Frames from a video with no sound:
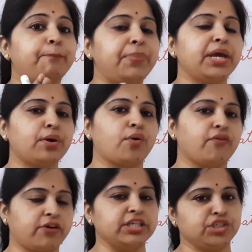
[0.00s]
pair of
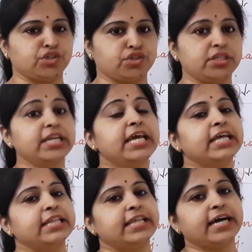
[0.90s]
conjunction
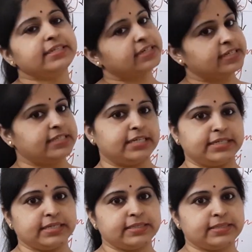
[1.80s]
in that
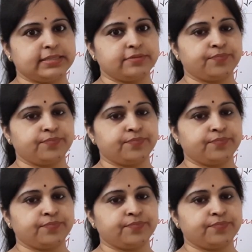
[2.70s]
sentence.